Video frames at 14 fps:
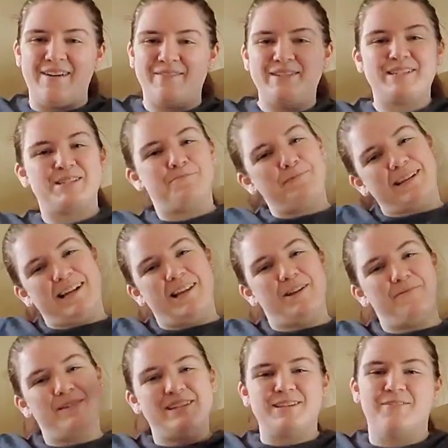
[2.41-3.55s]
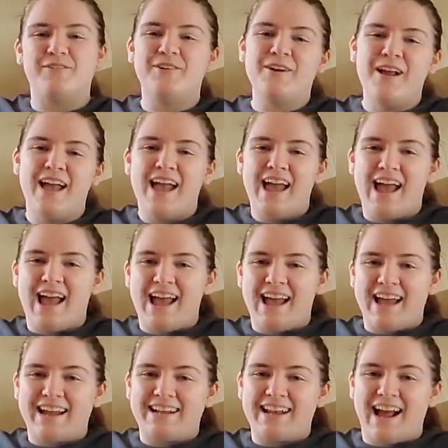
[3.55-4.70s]
This is Penelope Silver,
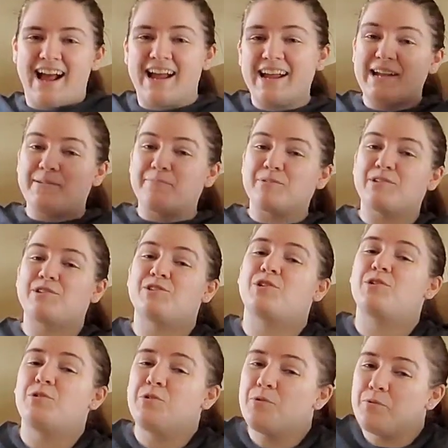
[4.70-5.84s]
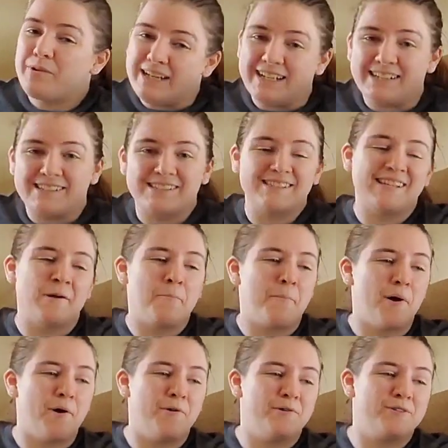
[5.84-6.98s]
and I am 2 weeks
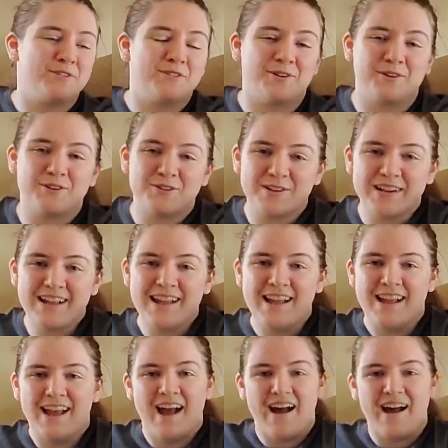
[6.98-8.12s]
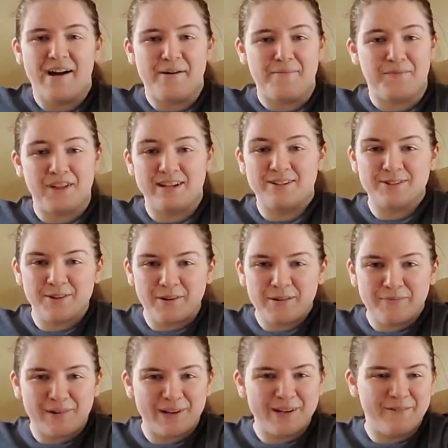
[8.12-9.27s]
post-surgery. Things are going
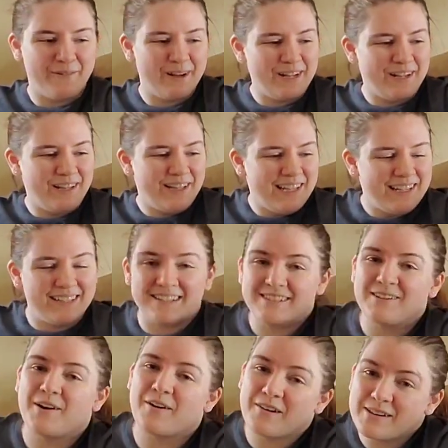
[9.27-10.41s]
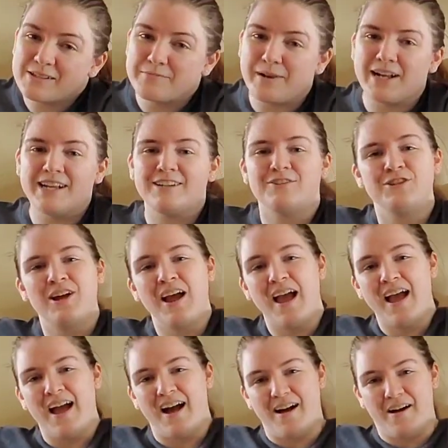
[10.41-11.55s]
pretty well. It doesn't hurt as much.
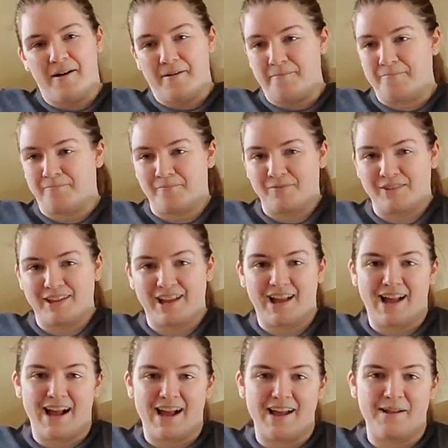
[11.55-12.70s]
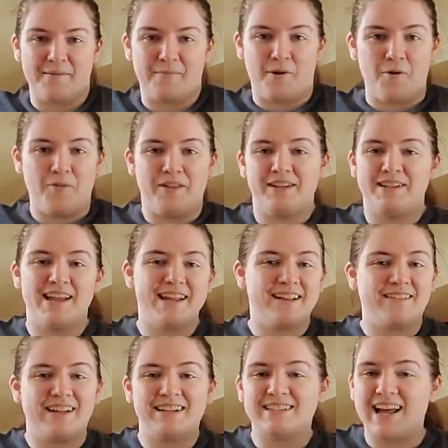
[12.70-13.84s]
I'm only taking
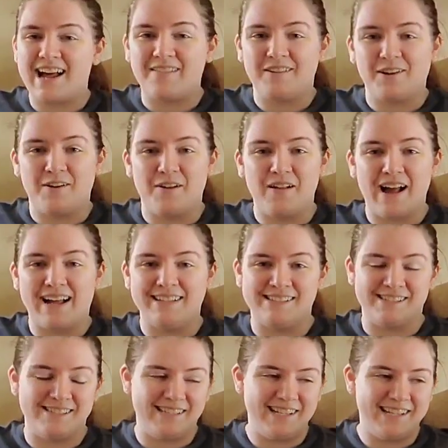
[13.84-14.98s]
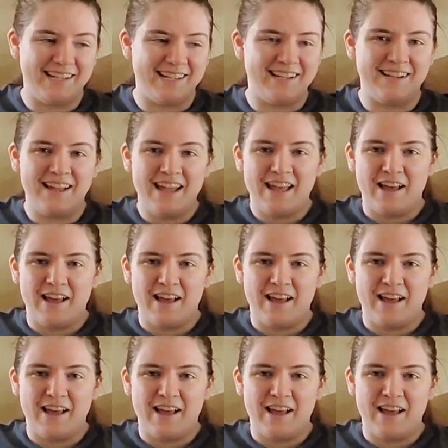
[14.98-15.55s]
like Tylenol as needed.